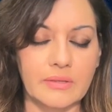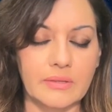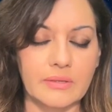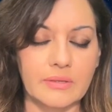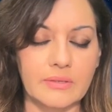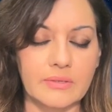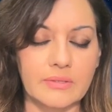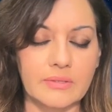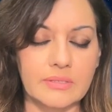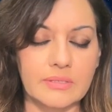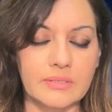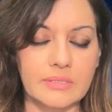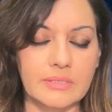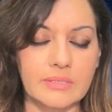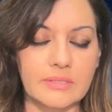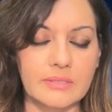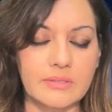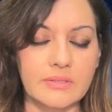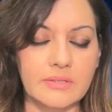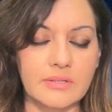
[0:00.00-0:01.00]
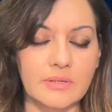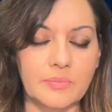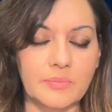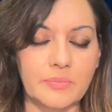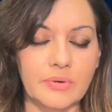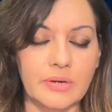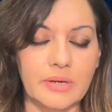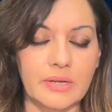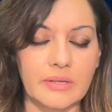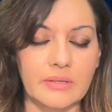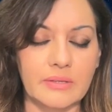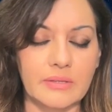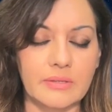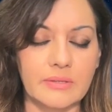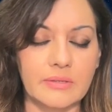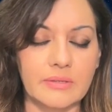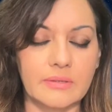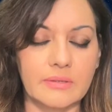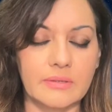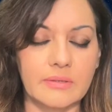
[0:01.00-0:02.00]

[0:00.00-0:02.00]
and just listen to your breath